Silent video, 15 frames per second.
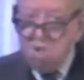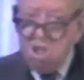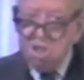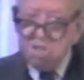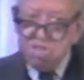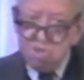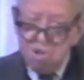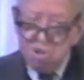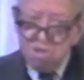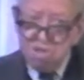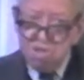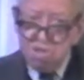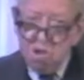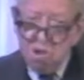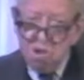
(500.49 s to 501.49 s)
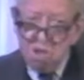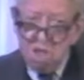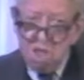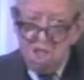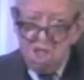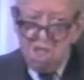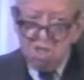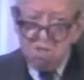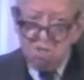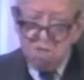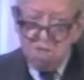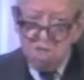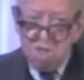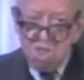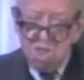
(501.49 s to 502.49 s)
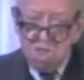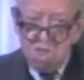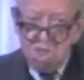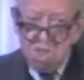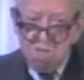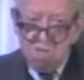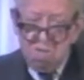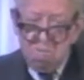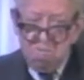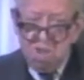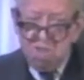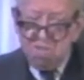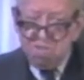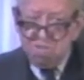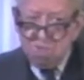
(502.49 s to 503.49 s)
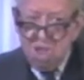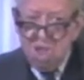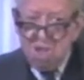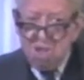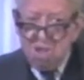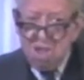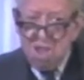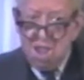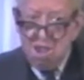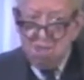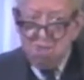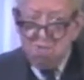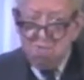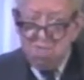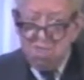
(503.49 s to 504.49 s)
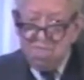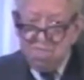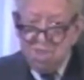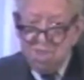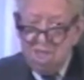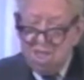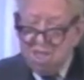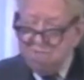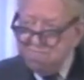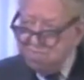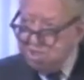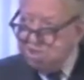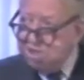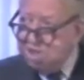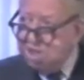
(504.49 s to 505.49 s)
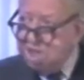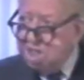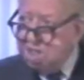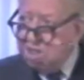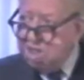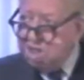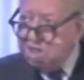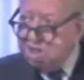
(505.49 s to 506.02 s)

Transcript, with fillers: Well, short and short, I, by the trial and error method, I figured it out